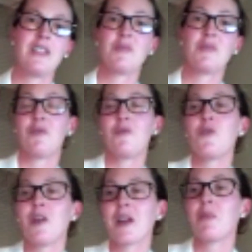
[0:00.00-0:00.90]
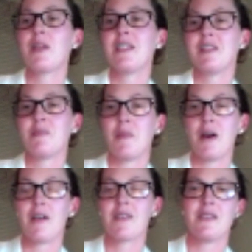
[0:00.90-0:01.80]
This is before I completed my
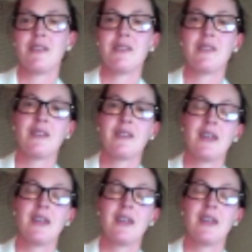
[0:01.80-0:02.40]
master's.